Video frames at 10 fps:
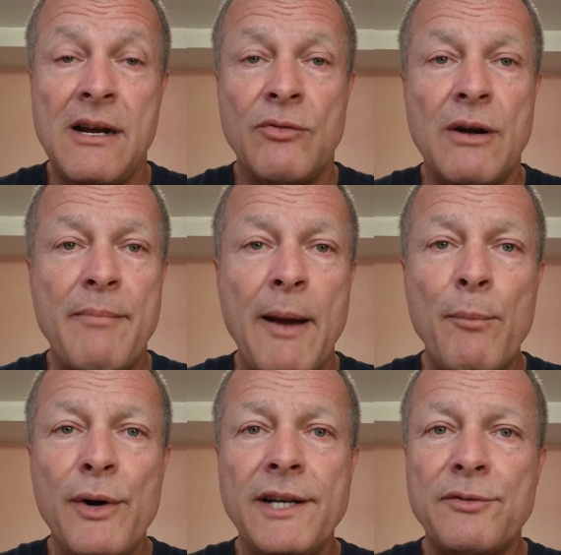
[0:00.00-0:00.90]

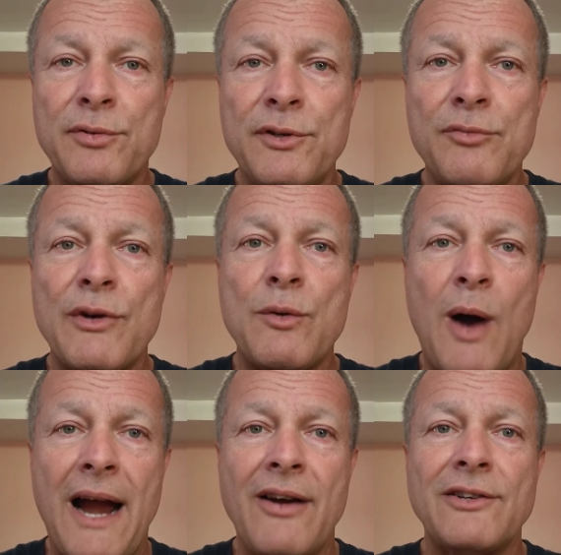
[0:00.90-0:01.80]
Remembering truth
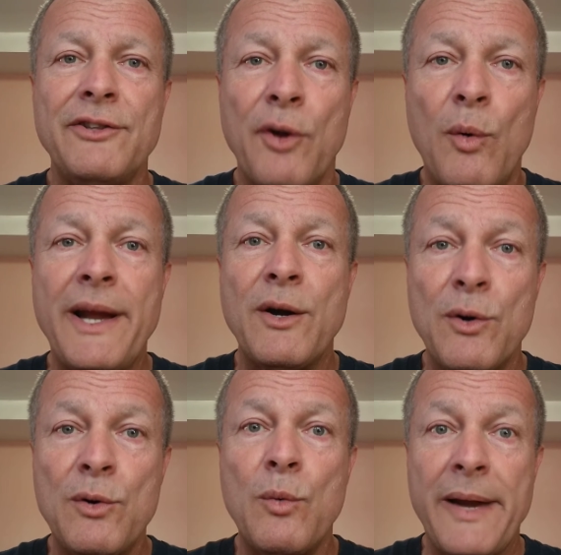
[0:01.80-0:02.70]
requires knowing
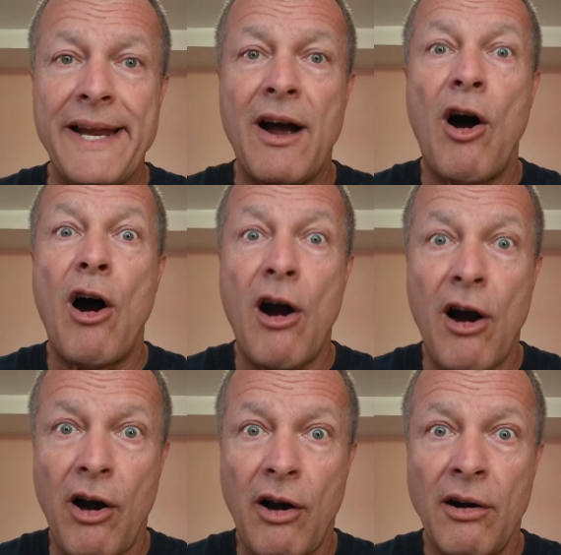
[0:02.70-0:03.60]
who we
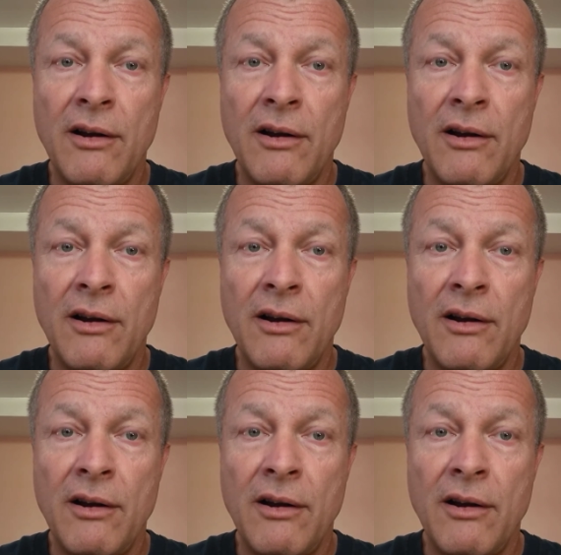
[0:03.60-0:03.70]
are,